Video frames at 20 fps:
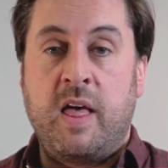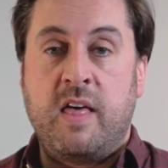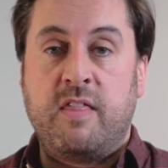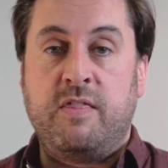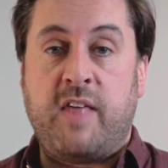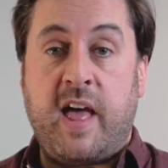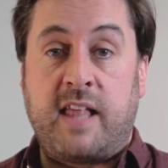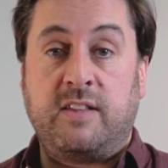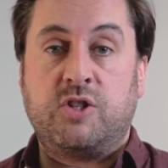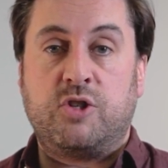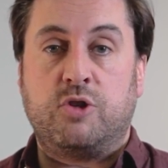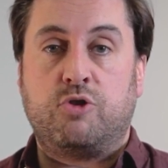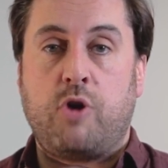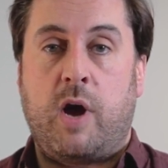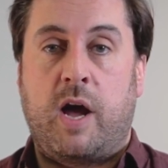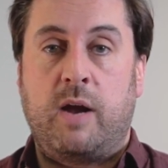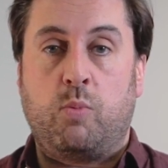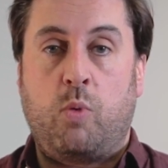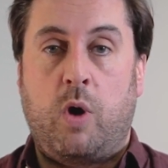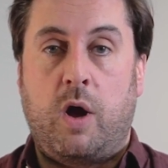then to
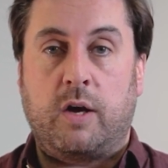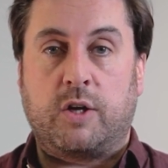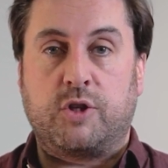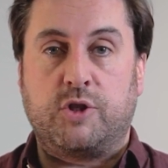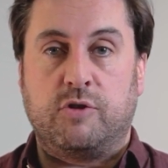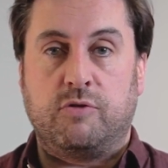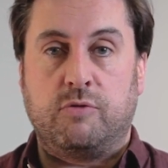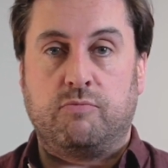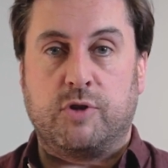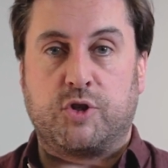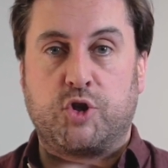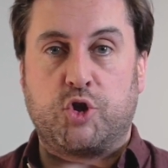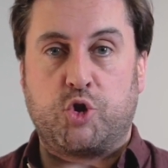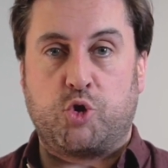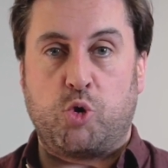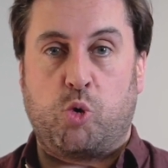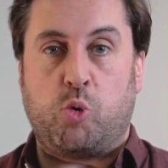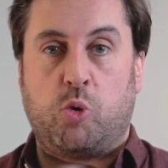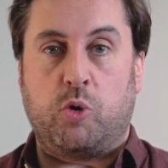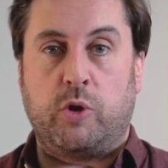try and work to
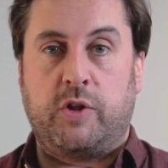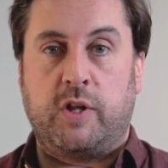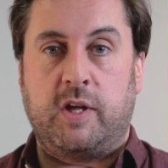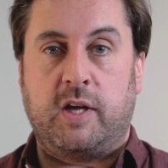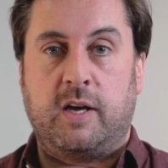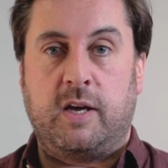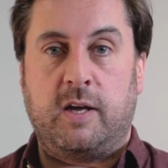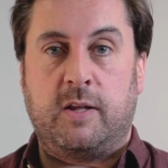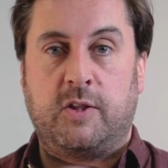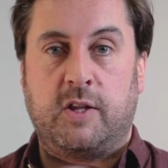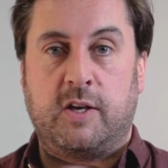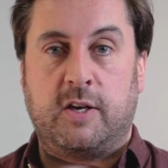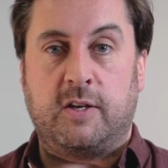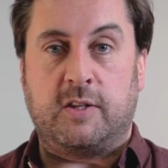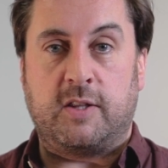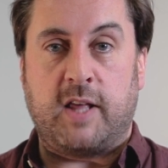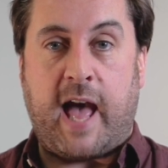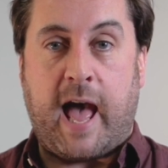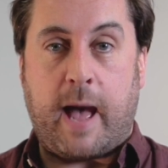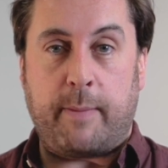restore
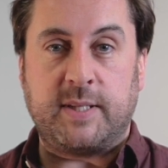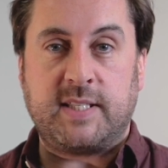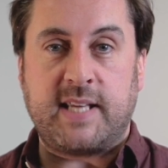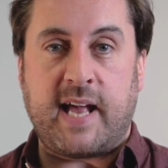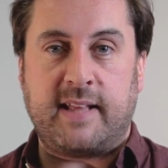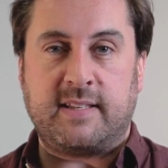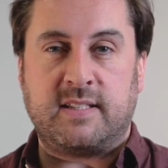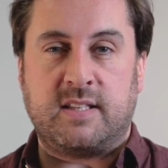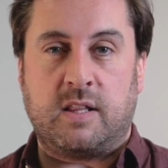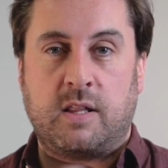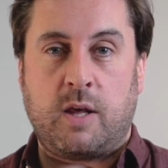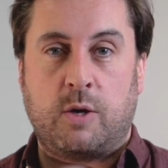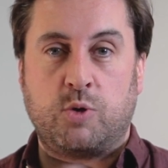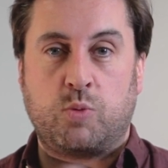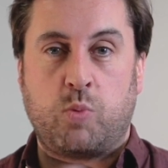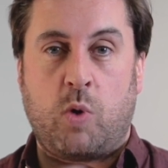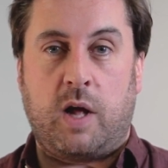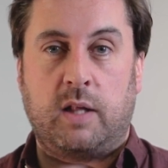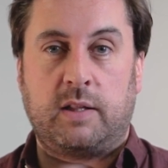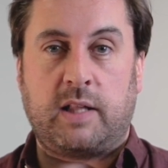the habitats that
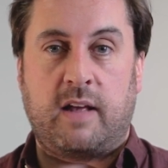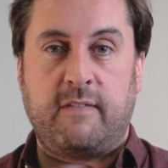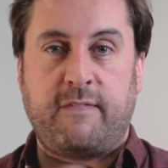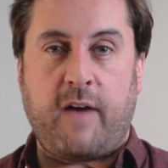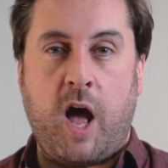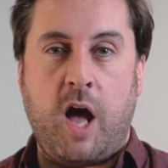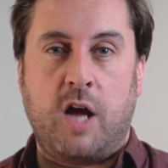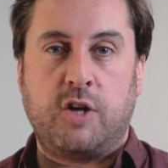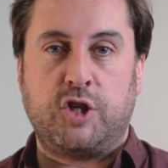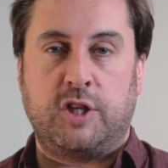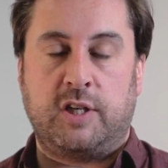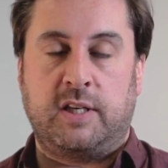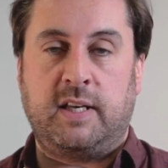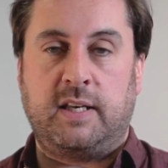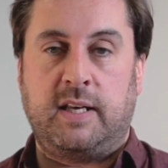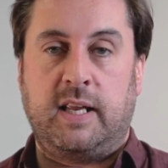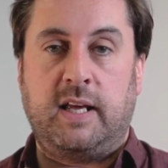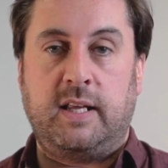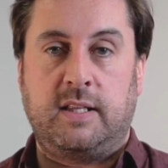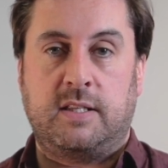those wildlife urgently
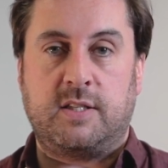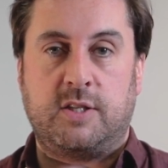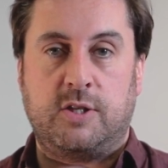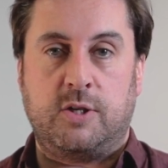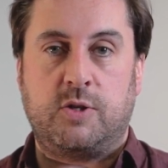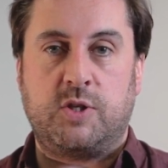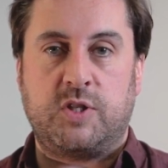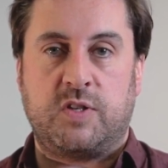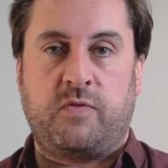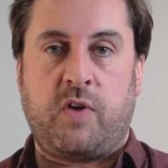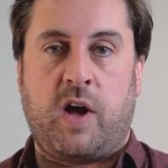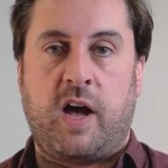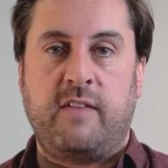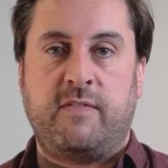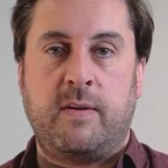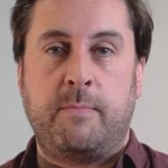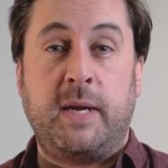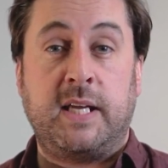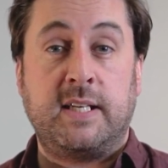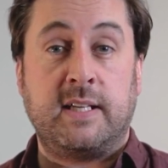need to survive
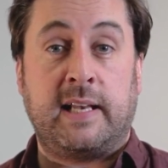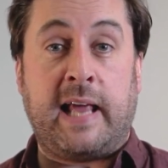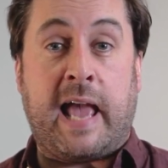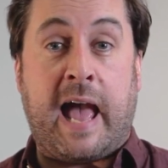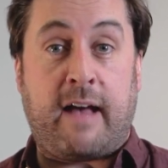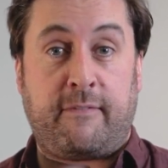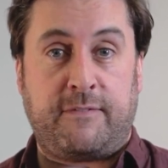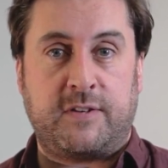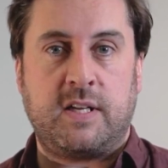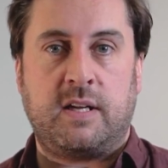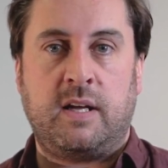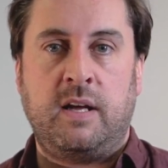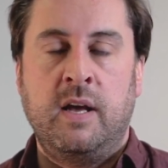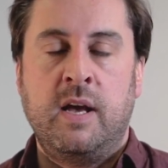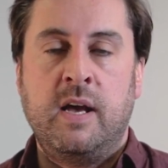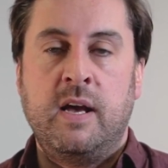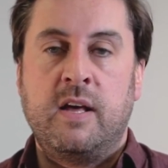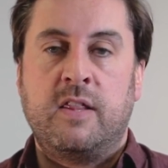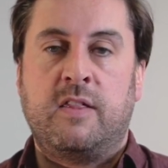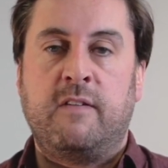immediately after
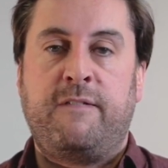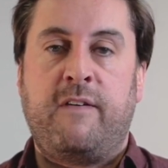the